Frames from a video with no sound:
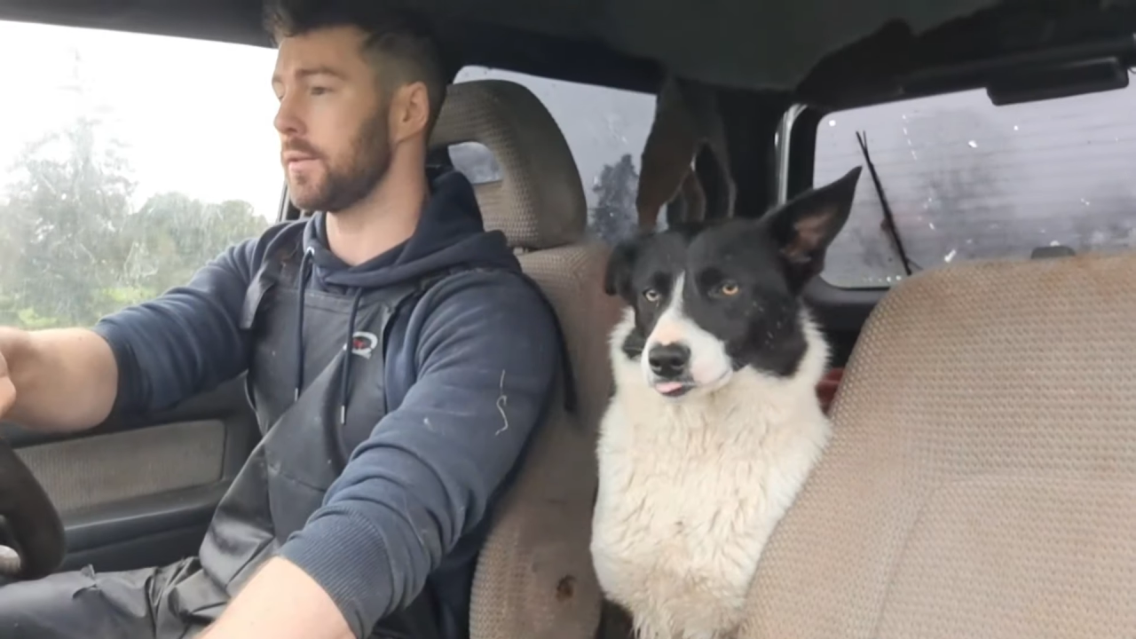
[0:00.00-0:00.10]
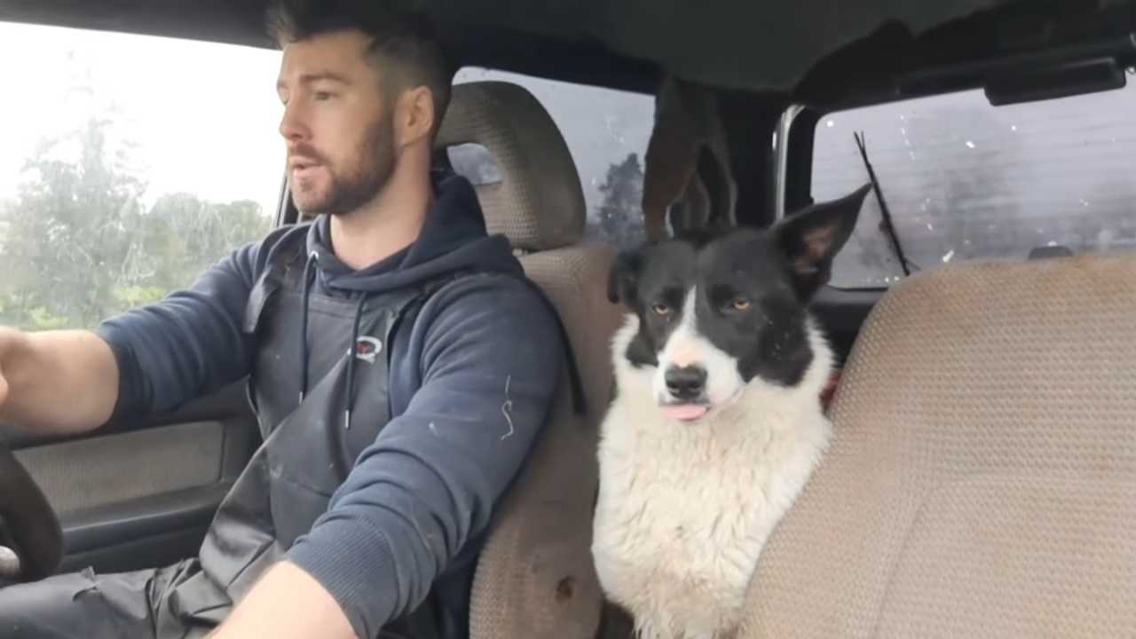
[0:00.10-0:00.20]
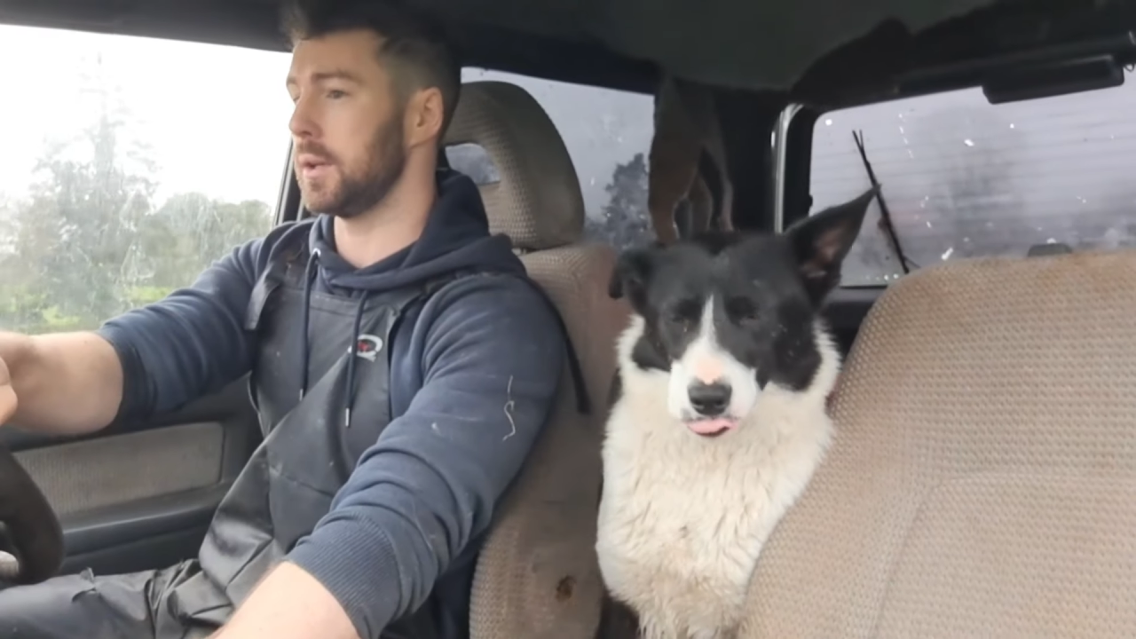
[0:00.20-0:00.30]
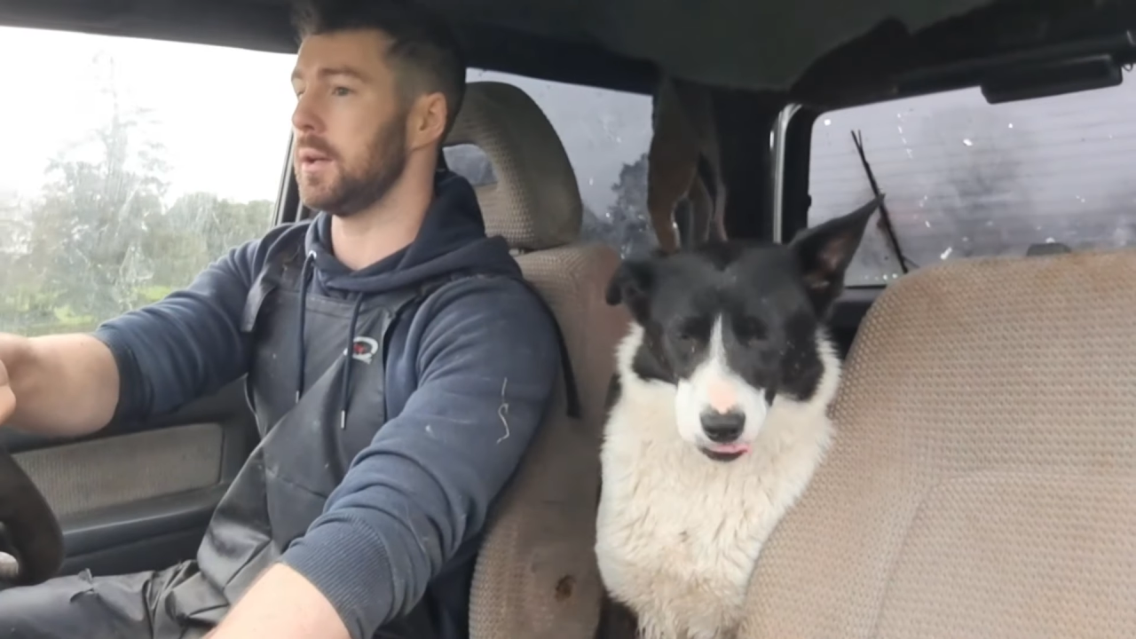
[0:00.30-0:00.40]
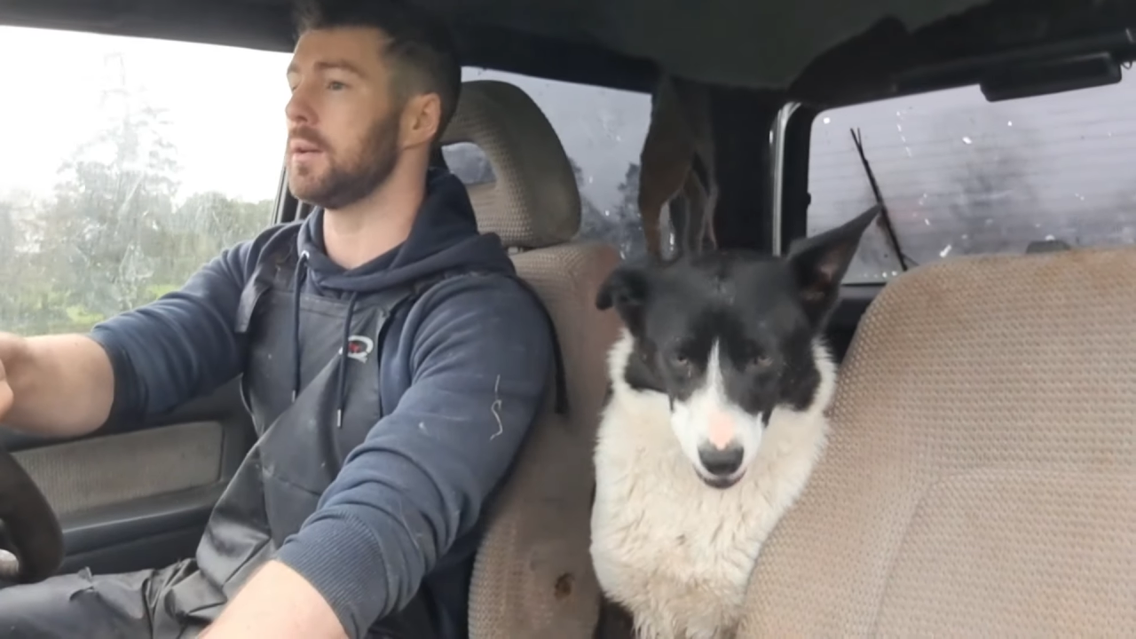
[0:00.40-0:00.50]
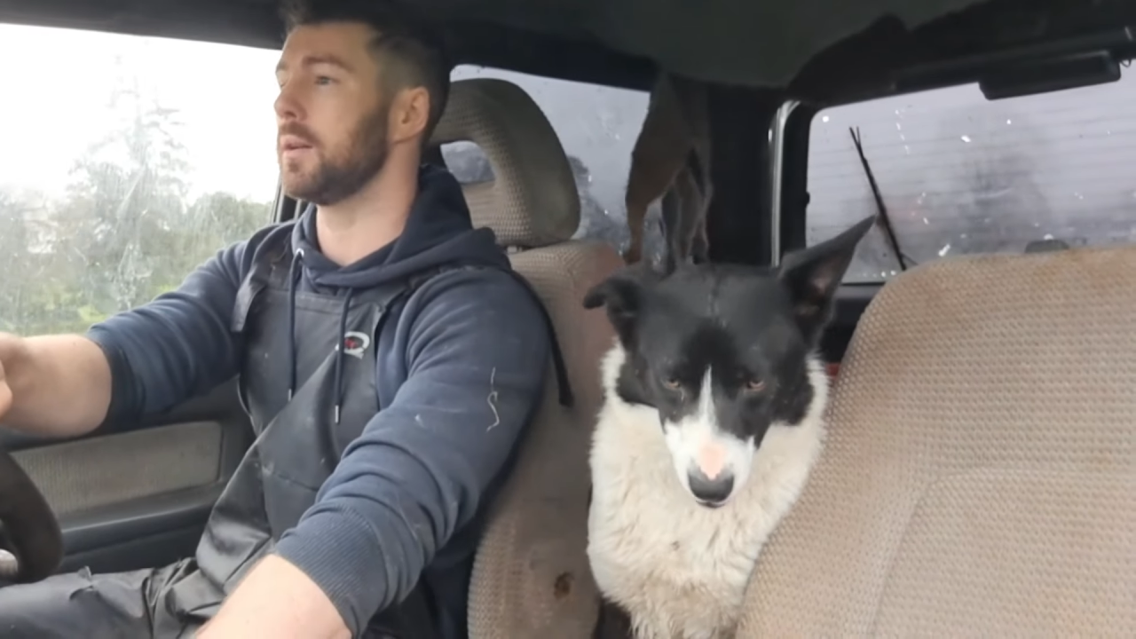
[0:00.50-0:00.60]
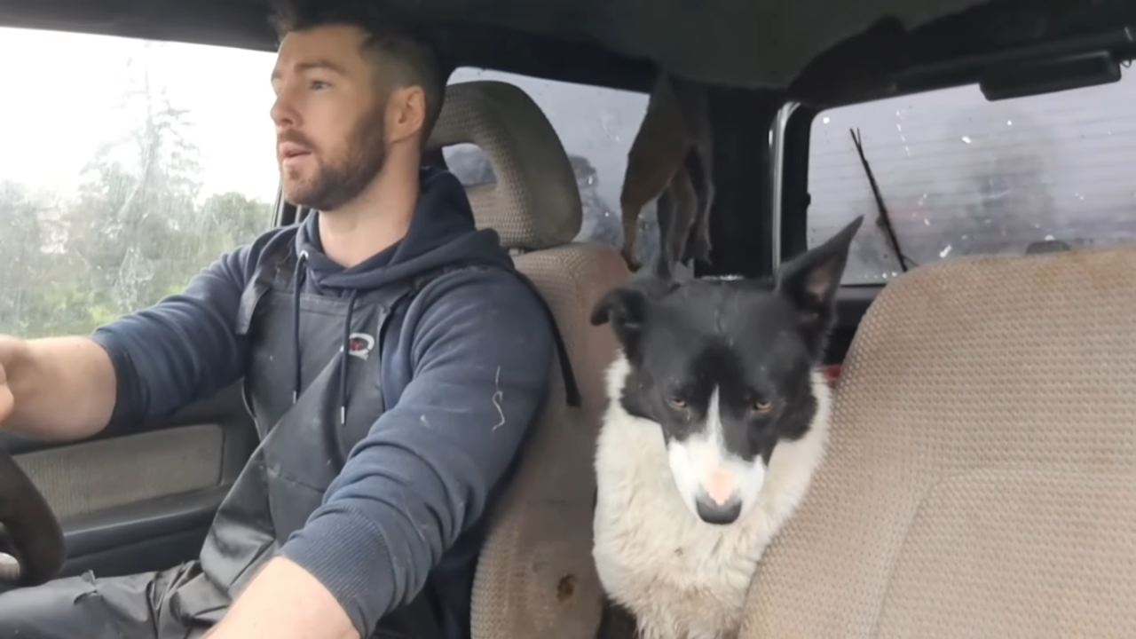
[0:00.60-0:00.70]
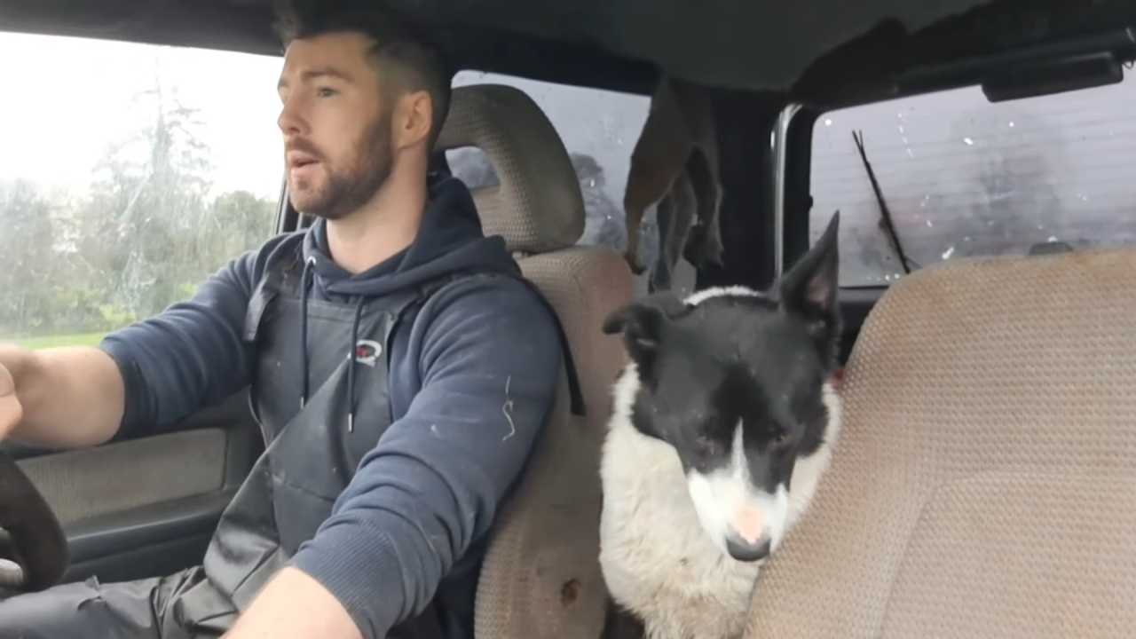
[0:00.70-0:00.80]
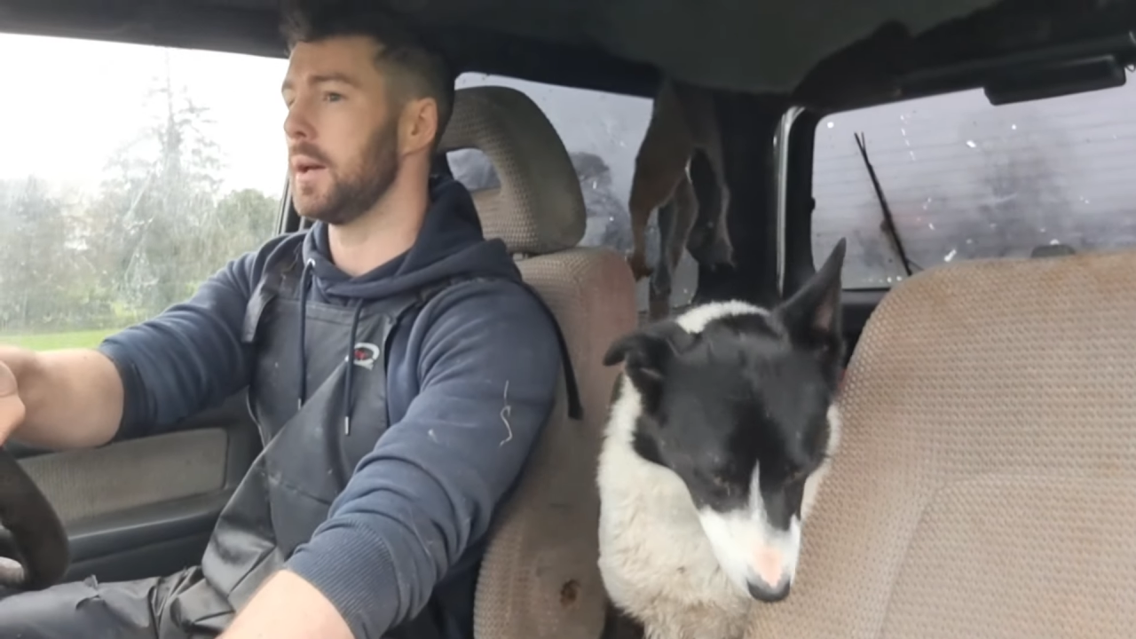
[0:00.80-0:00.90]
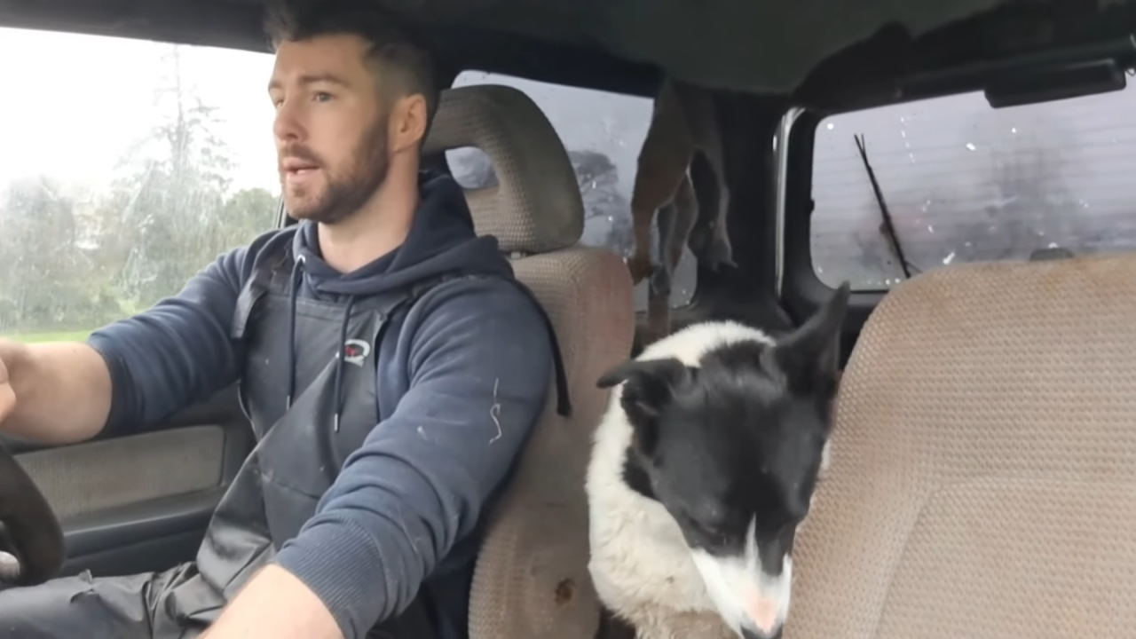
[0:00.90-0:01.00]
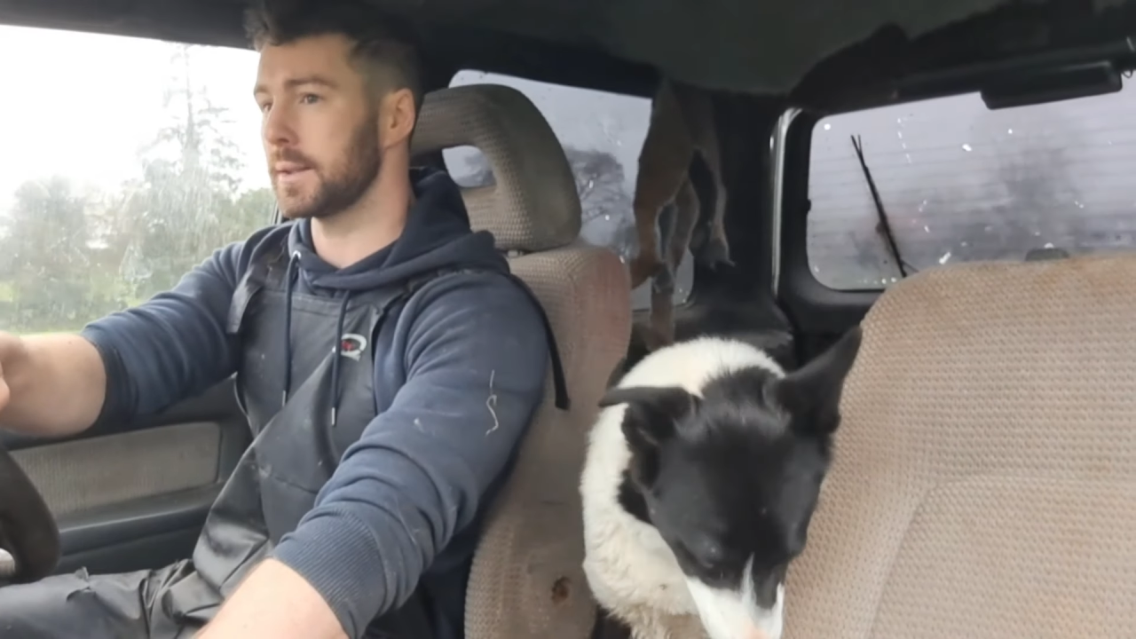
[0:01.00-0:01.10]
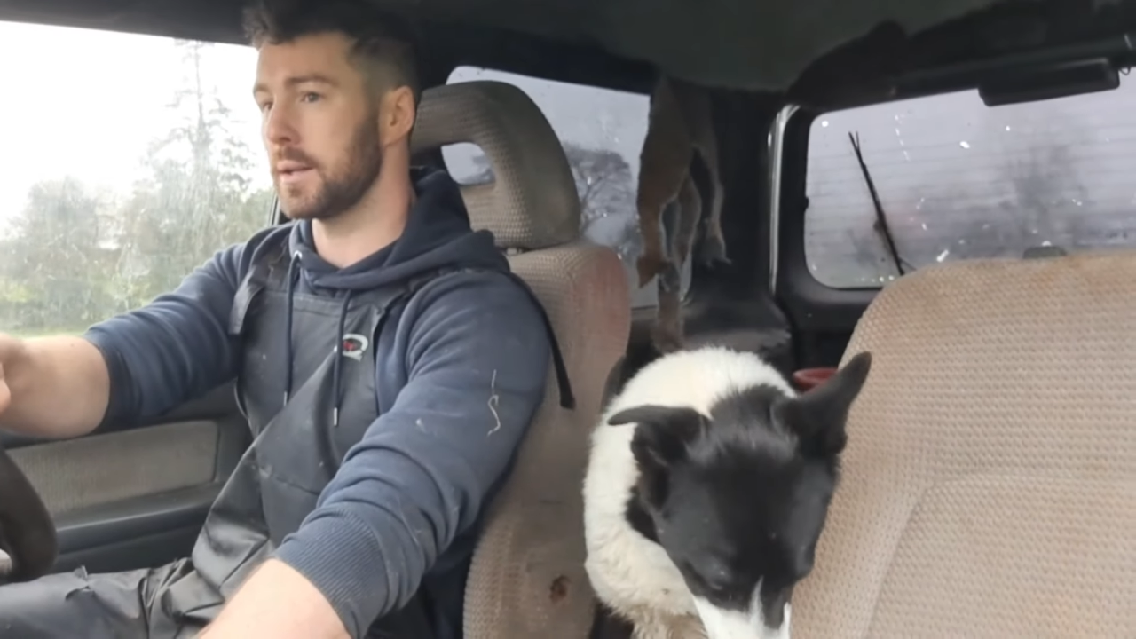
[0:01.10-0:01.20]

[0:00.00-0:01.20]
So it's